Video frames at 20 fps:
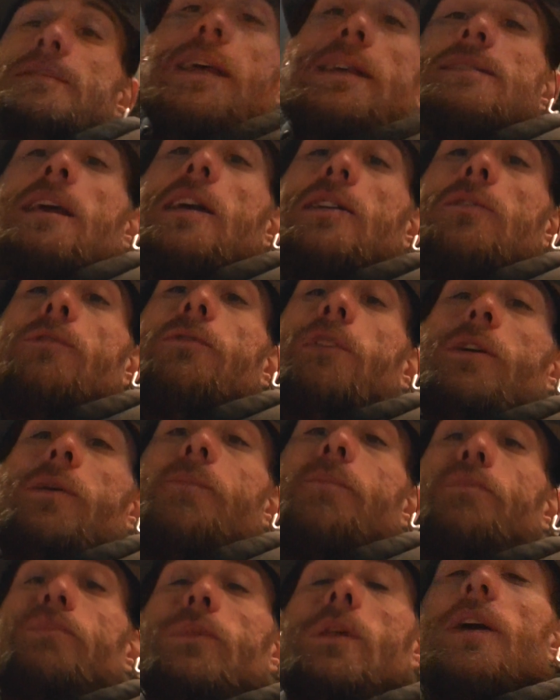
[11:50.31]
That's how I do feel.
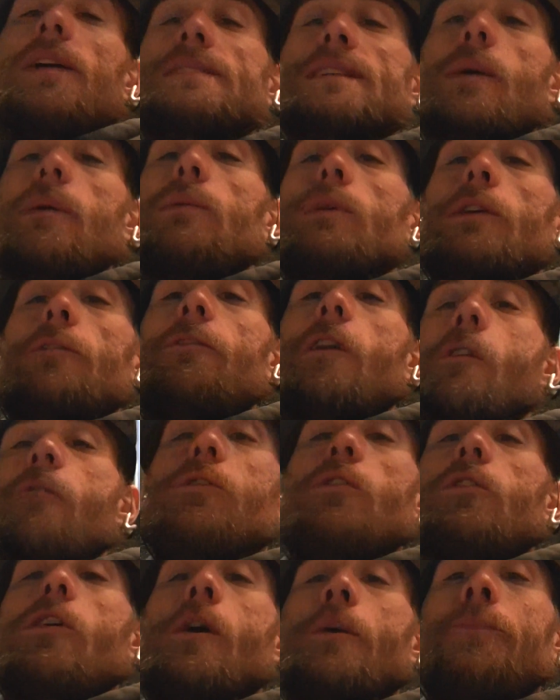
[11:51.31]
Here's how I really felt
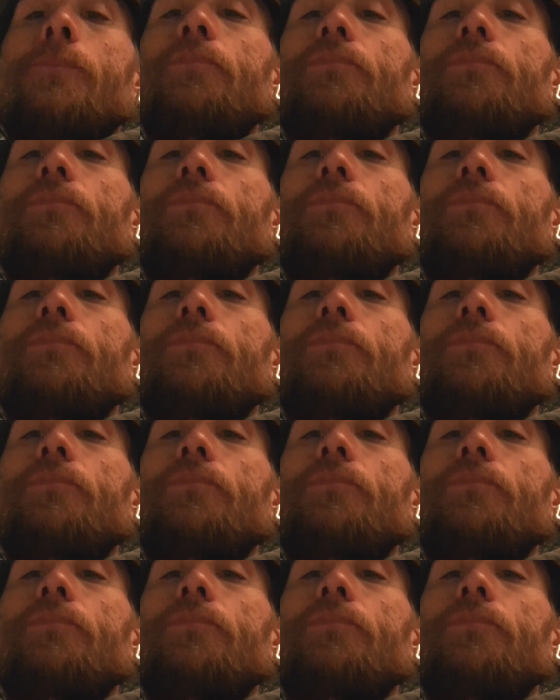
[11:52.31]
for you though.